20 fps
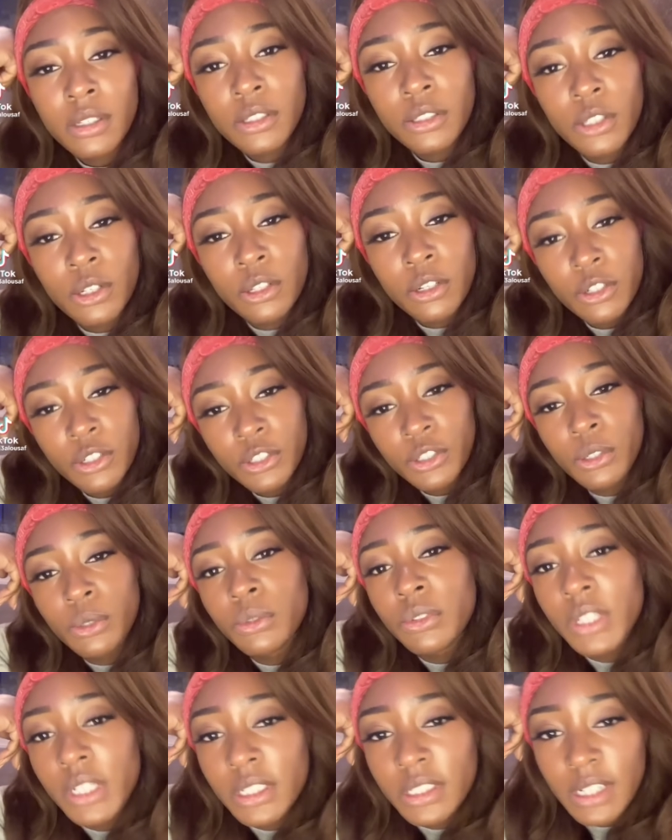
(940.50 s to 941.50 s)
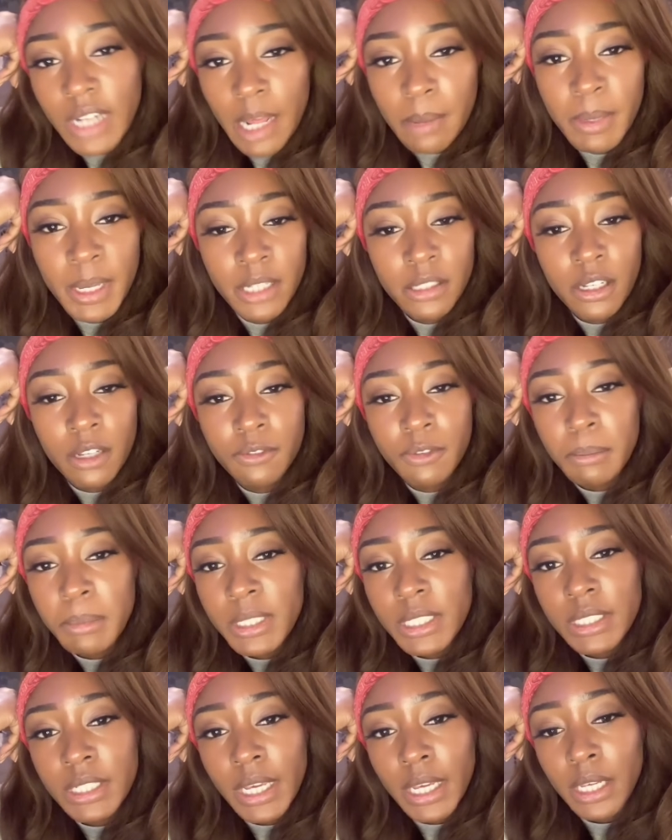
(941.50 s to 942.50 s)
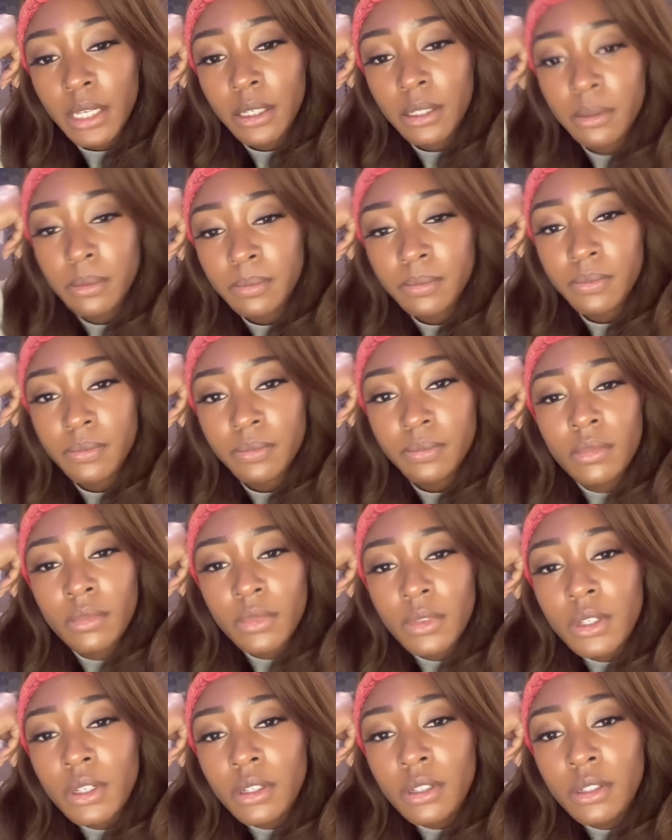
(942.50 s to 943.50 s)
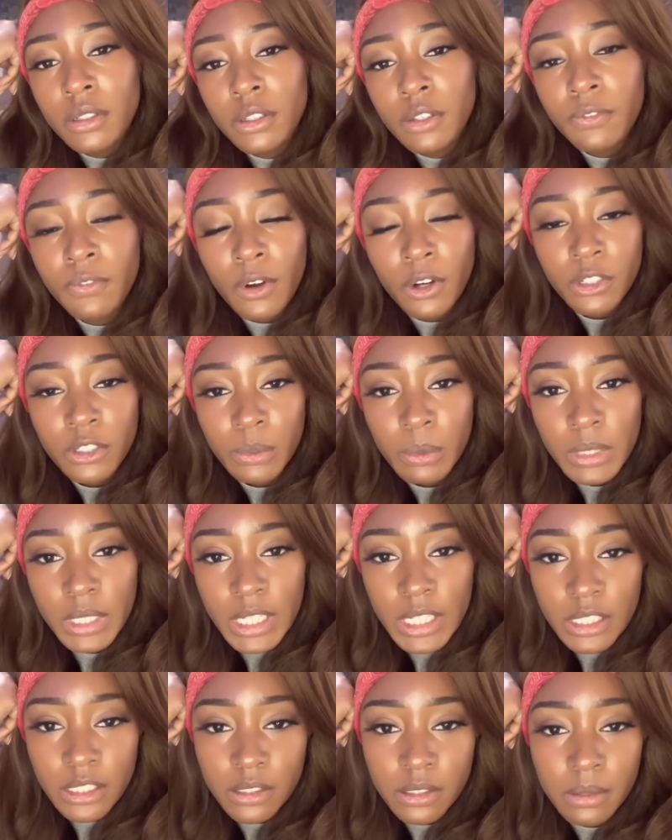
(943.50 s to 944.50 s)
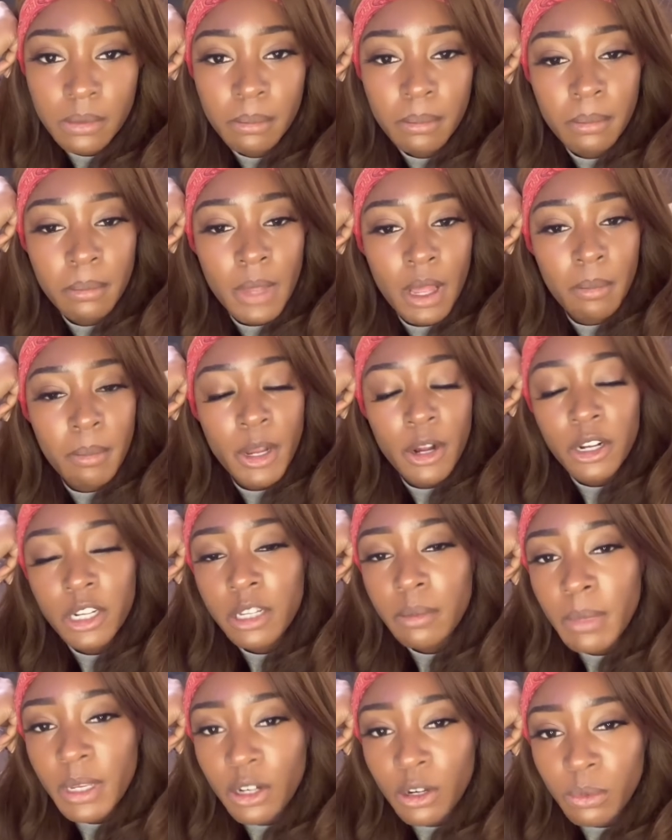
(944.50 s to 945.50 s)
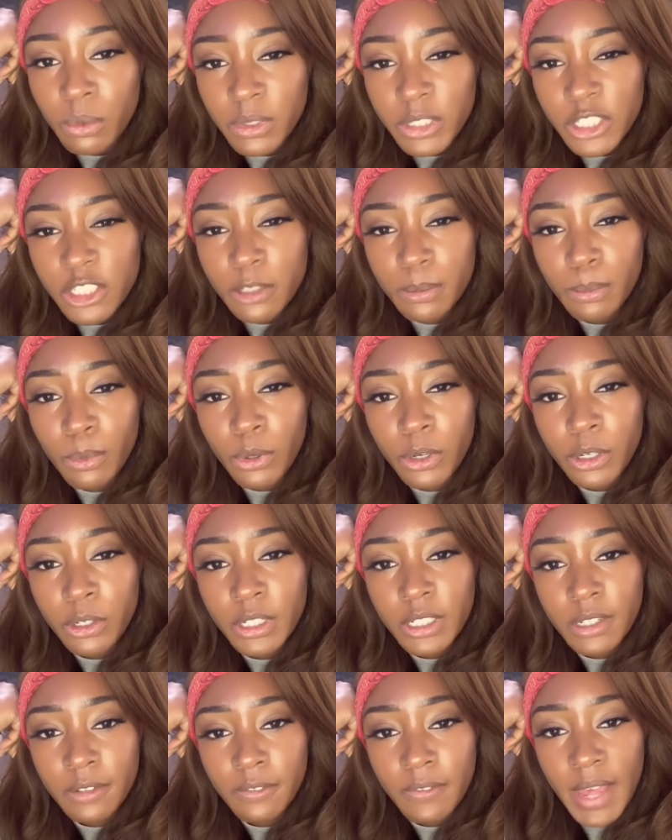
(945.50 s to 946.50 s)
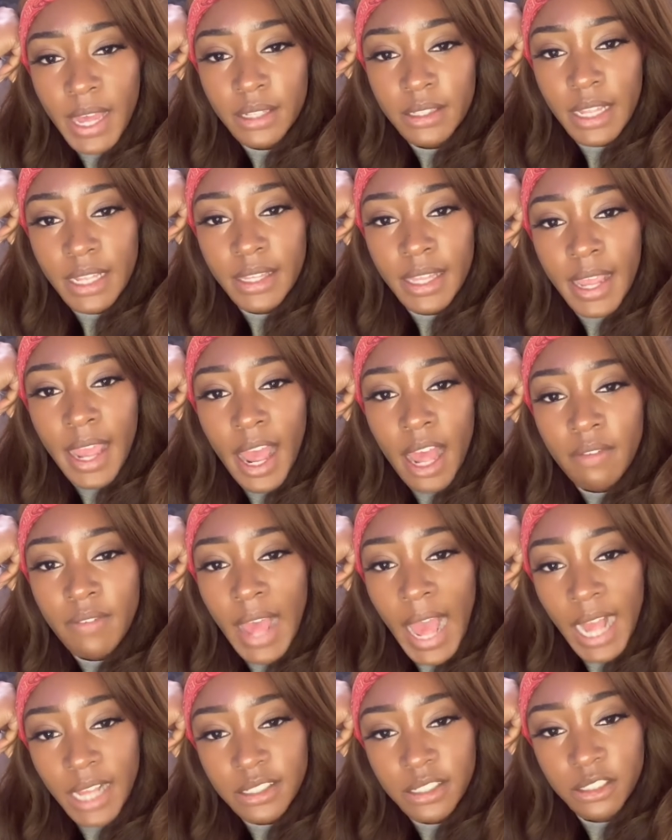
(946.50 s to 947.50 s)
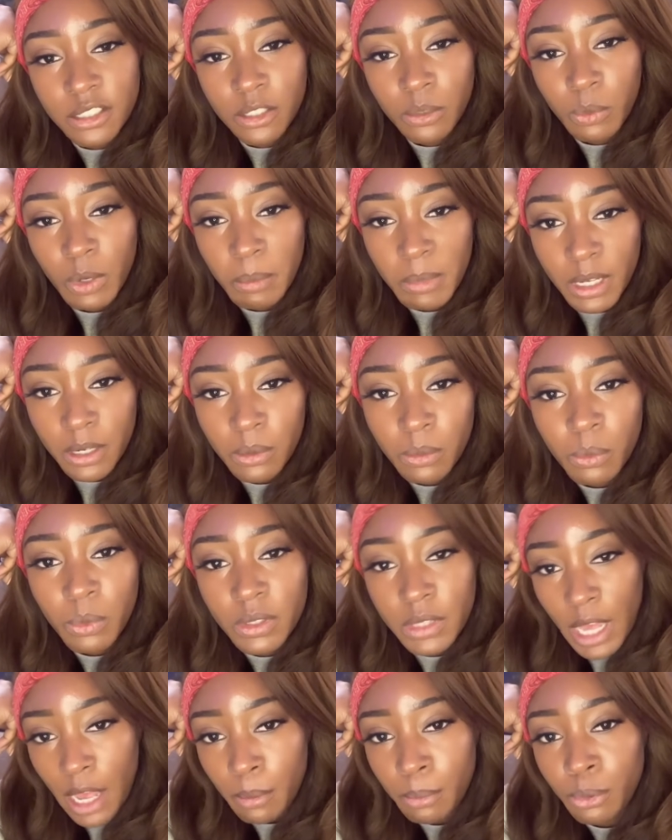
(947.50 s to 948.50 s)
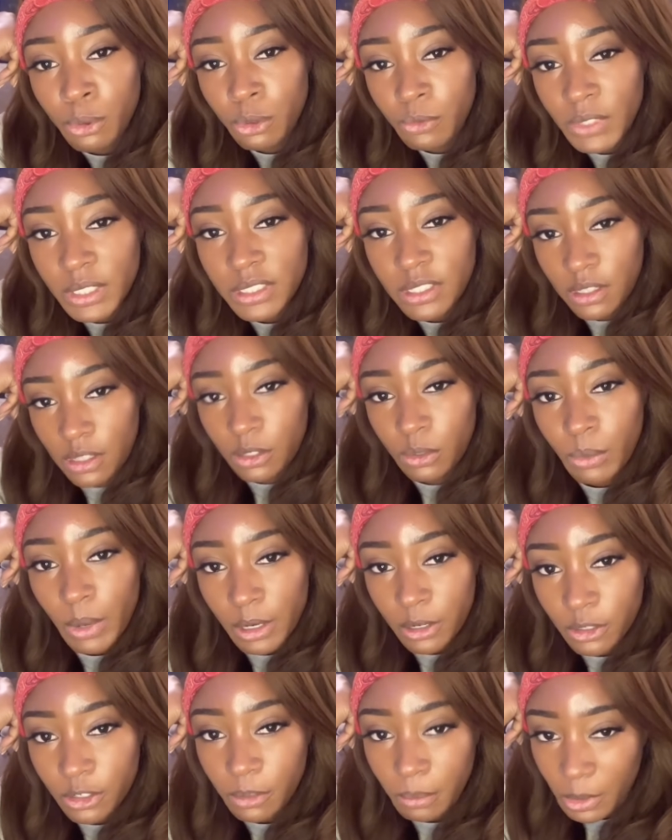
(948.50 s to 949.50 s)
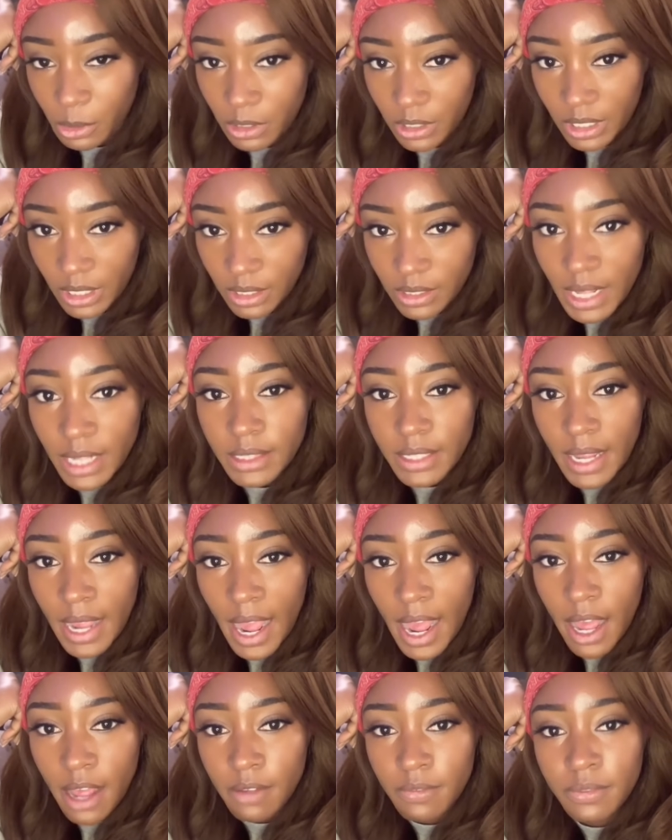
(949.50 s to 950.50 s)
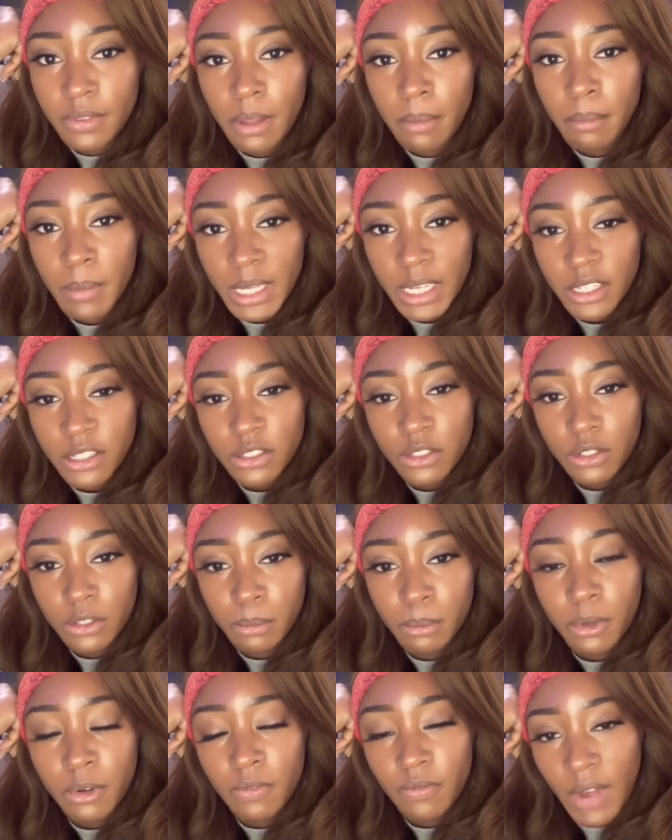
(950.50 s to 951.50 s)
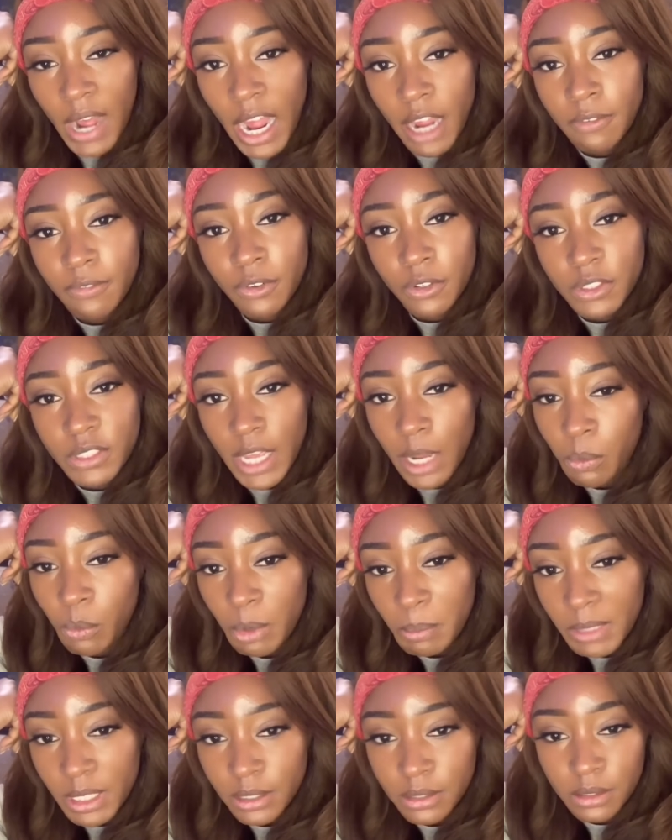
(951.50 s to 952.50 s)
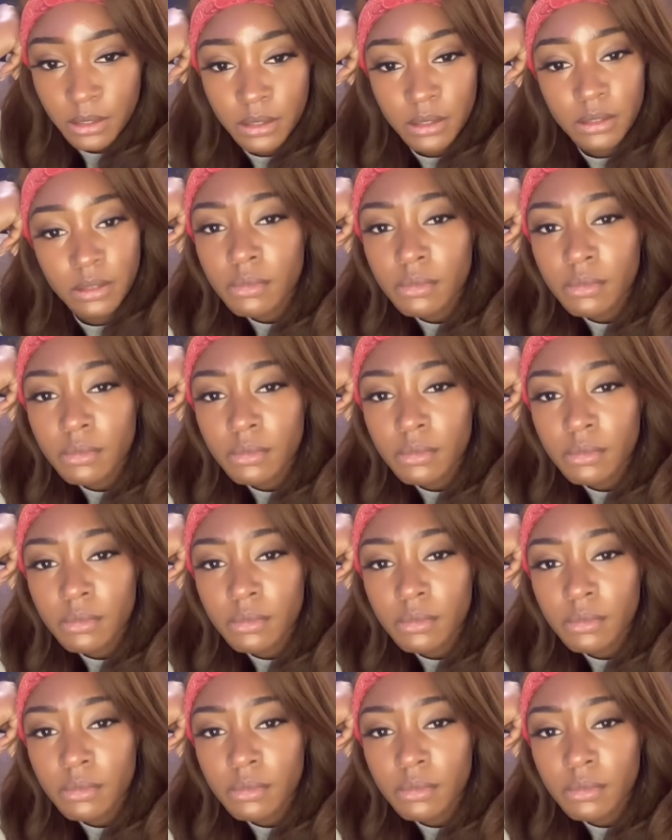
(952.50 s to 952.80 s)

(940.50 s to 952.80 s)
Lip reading: So there's two things that I picked up from this take. The first one is American men are really spoiled in the fact that they have access to women without proving to the greater community that they have the means to provide for said women,